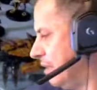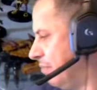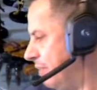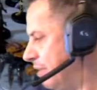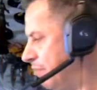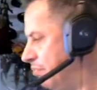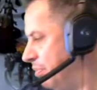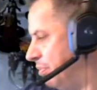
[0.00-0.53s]

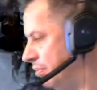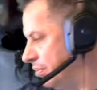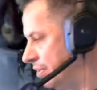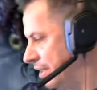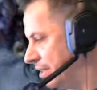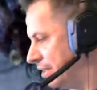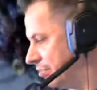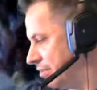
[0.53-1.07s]
big
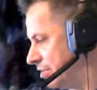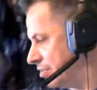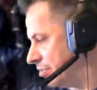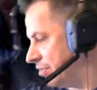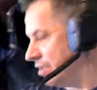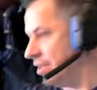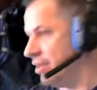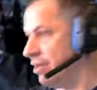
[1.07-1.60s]
bull-like
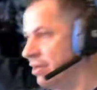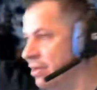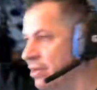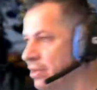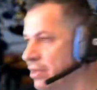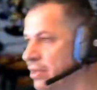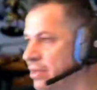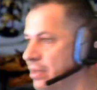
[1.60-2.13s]
creature
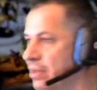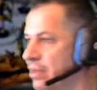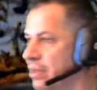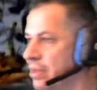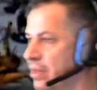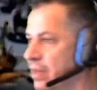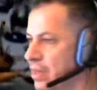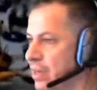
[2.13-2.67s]
here,
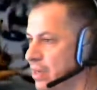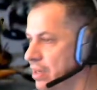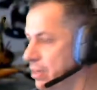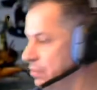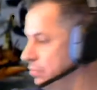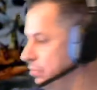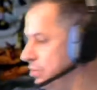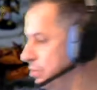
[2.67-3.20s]

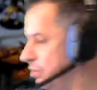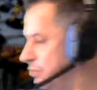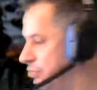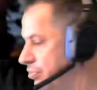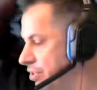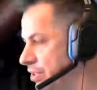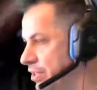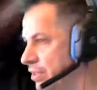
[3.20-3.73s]
which is
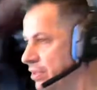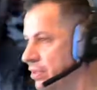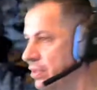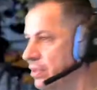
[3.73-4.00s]
pretty.